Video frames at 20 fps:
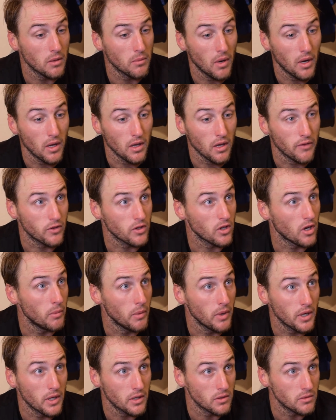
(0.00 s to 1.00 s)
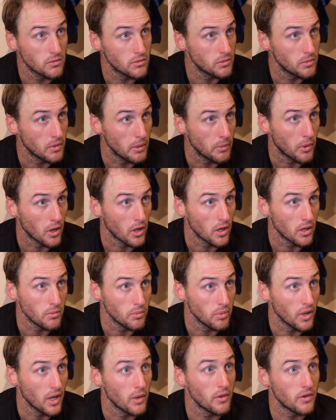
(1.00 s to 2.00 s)
I'd love to come in and be a part and
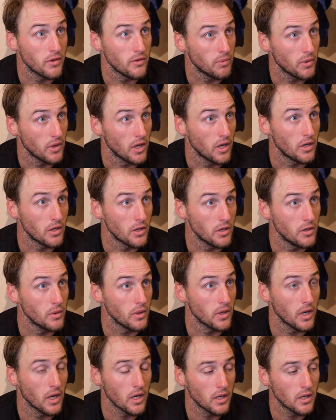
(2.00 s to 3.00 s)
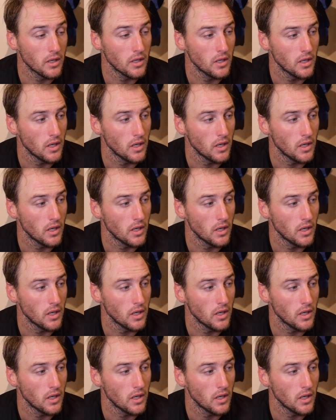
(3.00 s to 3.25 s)
play with you, play under you again.